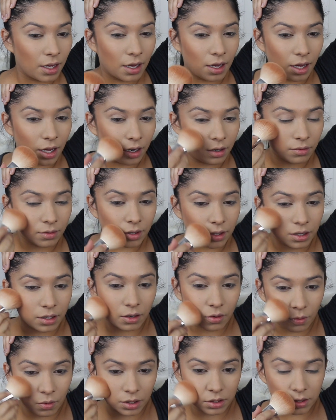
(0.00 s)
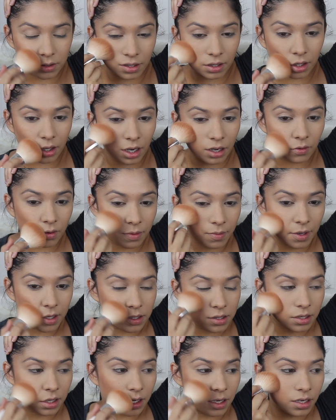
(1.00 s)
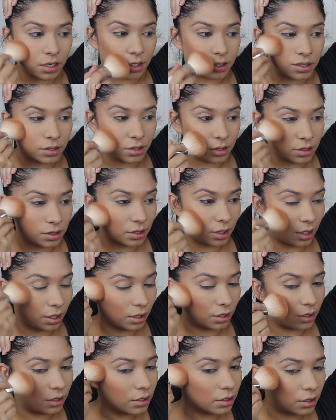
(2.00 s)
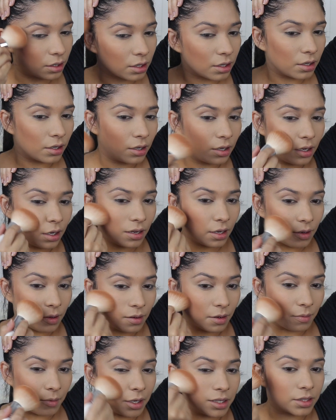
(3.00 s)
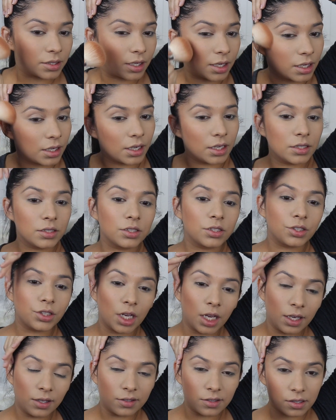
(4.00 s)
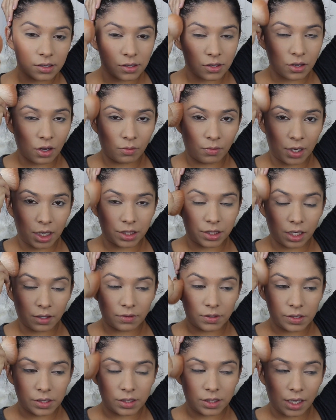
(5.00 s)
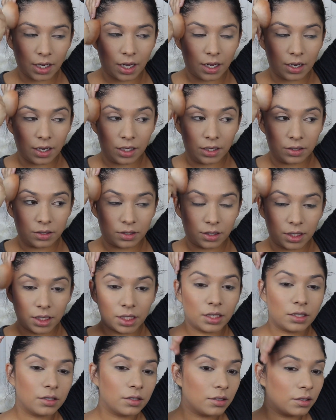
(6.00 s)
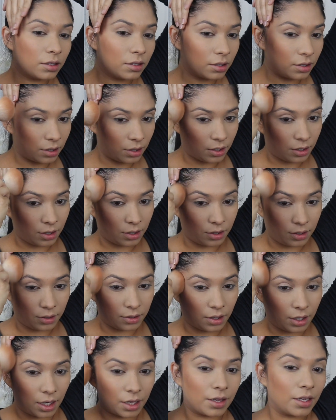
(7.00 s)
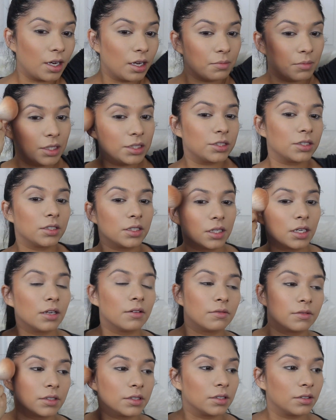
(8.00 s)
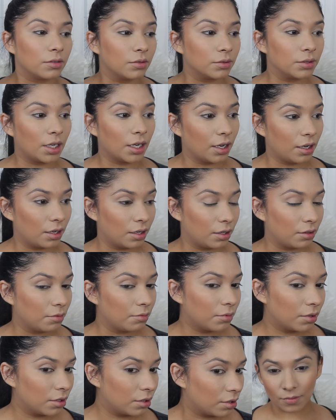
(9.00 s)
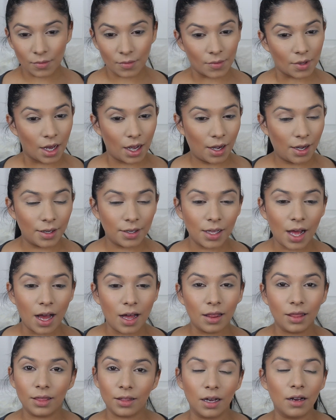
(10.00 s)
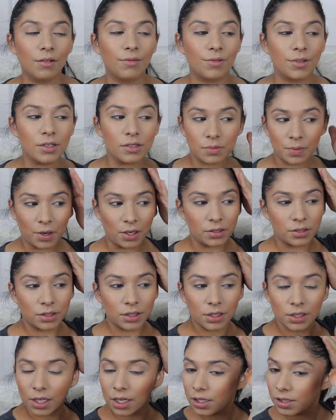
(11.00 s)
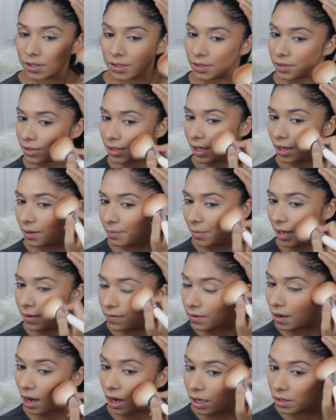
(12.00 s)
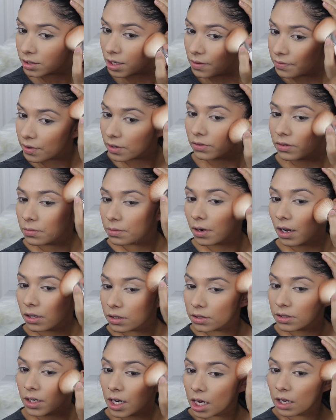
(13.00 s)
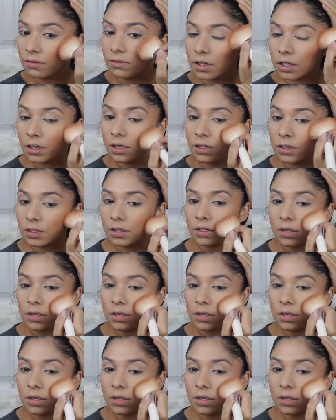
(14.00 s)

I don't really know what's going on with my skin. It's just like my skin has changed so much ever since I had Adrian. And I think I mention it every single time. I love this bronzer, you guys. It's like my all-time favorite bronzer ever.